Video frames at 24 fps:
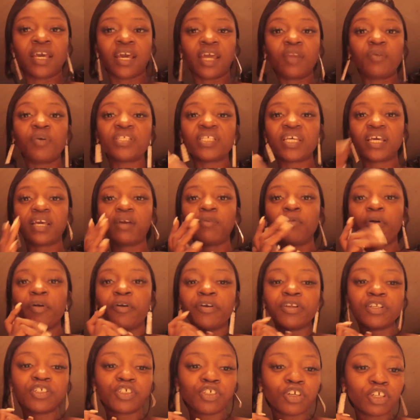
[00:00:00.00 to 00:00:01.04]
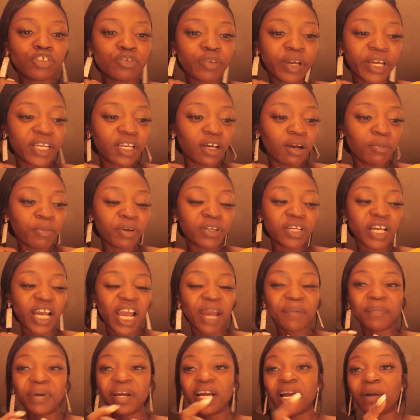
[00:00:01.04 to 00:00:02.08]
Anyways, yeah, we're going to church right now. I'm going to
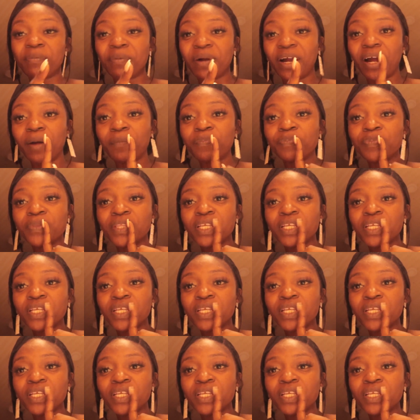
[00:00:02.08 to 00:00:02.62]
carry my camera